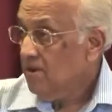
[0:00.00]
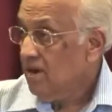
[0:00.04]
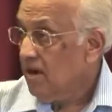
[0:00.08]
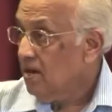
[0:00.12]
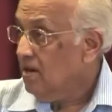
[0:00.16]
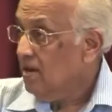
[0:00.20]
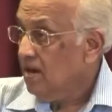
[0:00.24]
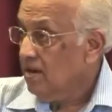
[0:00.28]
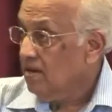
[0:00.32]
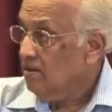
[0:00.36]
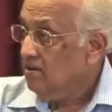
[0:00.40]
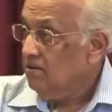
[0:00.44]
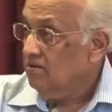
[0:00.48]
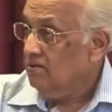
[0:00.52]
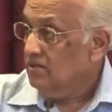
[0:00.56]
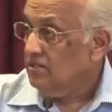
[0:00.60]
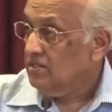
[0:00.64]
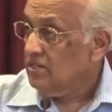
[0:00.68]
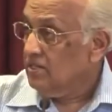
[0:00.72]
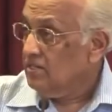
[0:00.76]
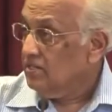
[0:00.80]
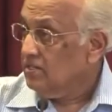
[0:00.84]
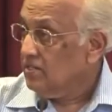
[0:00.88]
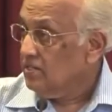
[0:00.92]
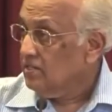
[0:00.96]
I'd like to go in
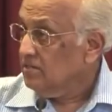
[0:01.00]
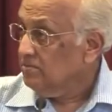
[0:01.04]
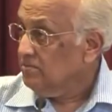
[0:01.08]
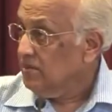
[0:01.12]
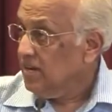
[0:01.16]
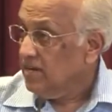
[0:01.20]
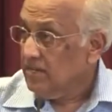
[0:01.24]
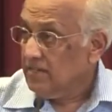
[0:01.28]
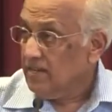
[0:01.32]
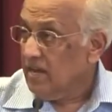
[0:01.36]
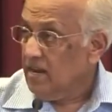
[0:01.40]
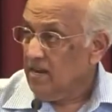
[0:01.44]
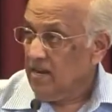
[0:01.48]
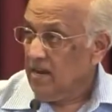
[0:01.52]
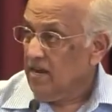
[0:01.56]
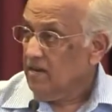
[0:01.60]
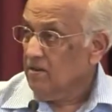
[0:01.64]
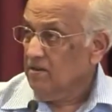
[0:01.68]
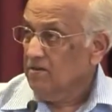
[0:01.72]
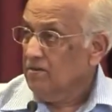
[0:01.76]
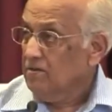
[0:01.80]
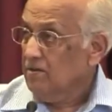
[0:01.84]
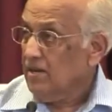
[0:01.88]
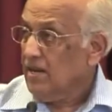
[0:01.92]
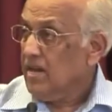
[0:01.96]
such and such a place. I'd
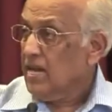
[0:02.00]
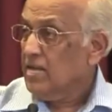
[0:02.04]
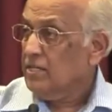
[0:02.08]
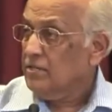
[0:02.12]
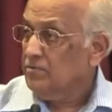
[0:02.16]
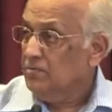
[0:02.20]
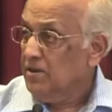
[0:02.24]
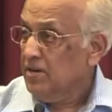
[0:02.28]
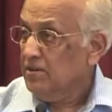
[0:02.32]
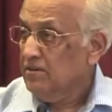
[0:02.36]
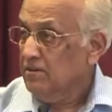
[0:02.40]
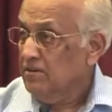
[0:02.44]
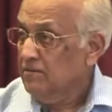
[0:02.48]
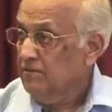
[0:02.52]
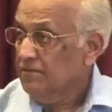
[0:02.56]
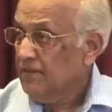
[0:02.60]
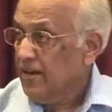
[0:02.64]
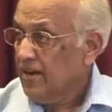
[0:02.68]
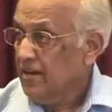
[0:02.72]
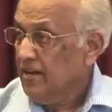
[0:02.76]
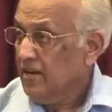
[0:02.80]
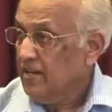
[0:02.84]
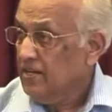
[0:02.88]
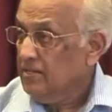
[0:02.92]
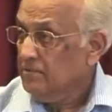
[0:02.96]
like to go to Kashmir and
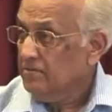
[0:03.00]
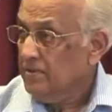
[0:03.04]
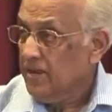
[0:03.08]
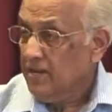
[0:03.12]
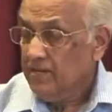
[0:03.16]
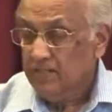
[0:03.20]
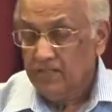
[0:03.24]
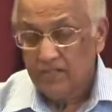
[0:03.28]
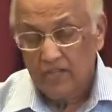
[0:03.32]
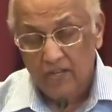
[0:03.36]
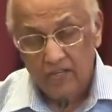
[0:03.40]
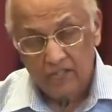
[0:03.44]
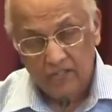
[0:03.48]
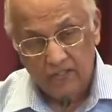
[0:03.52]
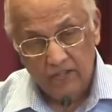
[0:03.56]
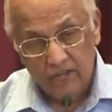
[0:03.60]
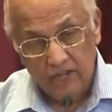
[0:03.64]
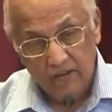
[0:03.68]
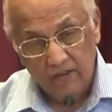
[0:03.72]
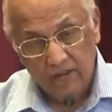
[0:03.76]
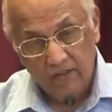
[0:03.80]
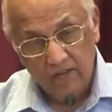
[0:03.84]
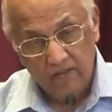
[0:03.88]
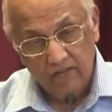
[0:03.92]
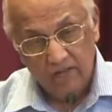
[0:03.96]
fight against Pakistan.
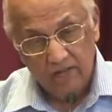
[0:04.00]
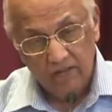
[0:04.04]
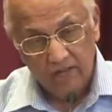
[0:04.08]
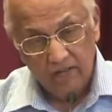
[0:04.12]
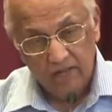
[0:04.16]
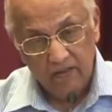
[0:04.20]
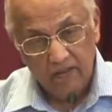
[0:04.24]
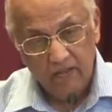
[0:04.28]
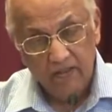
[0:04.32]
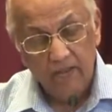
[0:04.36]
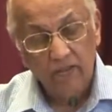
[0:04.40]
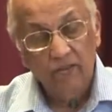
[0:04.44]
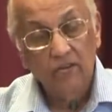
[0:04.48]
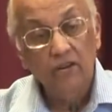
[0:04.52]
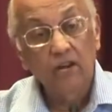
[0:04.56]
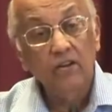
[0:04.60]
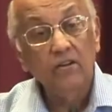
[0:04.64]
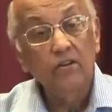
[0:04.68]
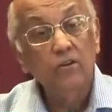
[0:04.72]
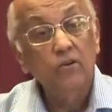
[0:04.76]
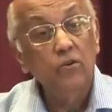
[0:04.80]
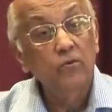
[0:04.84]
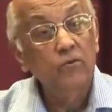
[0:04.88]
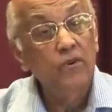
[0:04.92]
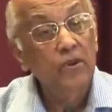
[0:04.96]
Sorry. They say, you got
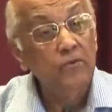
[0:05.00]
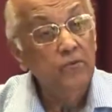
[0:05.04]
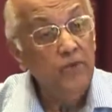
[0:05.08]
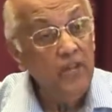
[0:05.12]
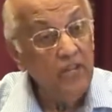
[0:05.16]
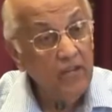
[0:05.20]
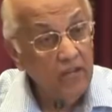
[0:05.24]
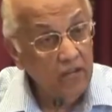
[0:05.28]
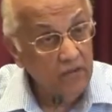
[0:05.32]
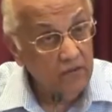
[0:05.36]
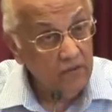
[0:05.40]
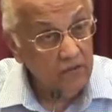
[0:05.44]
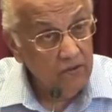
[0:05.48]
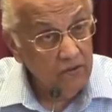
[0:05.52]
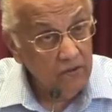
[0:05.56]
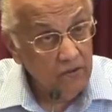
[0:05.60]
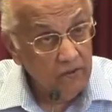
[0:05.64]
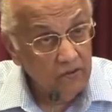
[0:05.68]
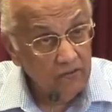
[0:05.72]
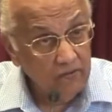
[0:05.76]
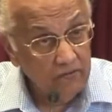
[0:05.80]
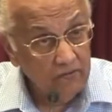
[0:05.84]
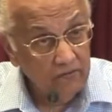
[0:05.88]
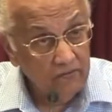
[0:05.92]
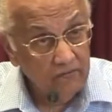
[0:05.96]
to go where we tell you to
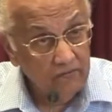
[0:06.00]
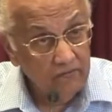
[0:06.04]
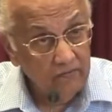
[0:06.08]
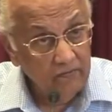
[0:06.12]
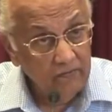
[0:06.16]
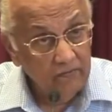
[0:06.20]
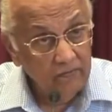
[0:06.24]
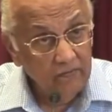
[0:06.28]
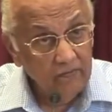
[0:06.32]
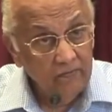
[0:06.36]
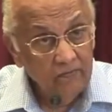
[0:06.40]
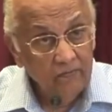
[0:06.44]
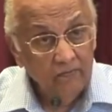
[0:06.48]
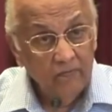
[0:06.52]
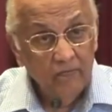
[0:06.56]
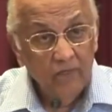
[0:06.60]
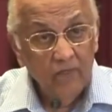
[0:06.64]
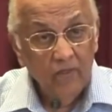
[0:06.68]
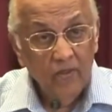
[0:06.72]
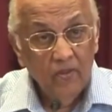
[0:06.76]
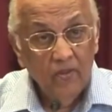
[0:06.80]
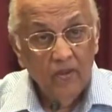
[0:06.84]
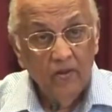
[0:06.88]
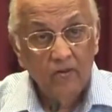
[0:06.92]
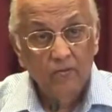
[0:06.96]
go,
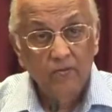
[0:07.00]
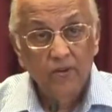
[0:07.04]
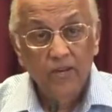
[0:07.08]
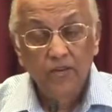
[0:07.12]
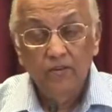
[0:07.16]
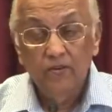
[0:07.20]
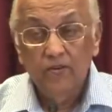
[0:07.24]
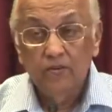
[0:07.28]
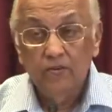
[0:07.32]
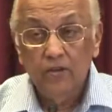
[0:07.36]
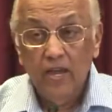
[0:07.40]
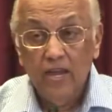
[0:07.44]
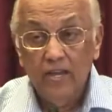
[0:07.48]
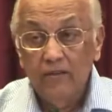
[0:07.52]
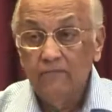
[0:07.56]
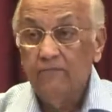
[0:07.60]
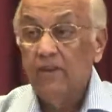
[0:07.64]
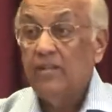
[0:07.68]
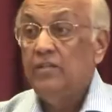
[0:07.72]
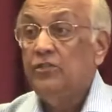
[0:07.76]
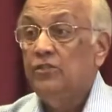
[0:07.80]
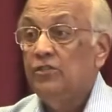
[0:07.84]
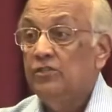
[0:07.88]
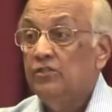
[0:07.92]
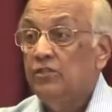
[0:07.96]
not where your
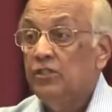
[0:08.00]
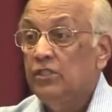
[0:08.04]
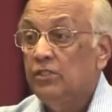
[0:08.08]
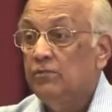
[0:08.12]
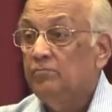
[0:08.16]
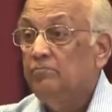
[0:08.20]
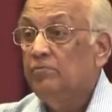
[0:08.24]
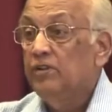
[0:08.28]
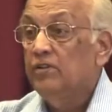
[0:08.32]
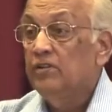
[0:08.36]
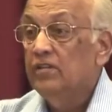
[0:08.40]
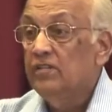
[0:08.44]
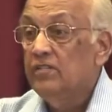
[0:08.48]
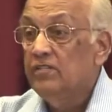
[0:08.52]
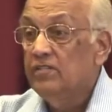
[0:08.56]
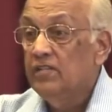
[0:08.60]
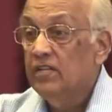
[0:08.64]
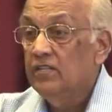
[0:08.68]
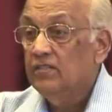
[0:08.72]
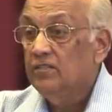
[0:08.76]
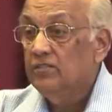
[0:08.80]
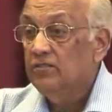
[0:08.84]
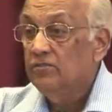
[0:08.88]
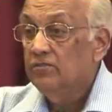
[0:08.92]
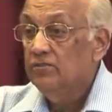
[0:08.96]
adventurous spirit
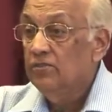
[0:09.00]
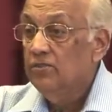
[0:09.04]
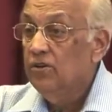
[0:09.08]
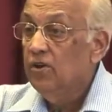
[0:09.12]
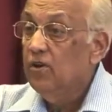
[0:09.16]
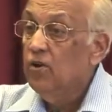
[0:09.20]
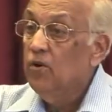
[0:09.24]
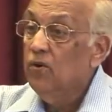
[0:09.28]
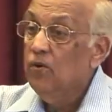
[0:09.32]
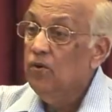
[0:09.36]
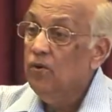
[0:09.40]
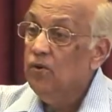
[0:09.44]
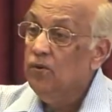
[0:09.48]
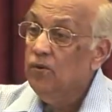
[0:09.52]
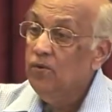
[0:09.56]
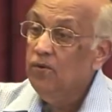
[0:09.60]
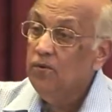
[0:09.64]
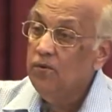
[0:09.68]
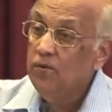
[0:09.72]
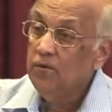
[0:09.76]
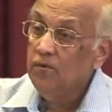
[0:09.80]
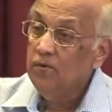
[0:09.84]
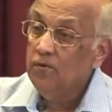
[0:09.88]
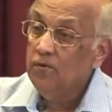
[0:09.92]
tells you to go.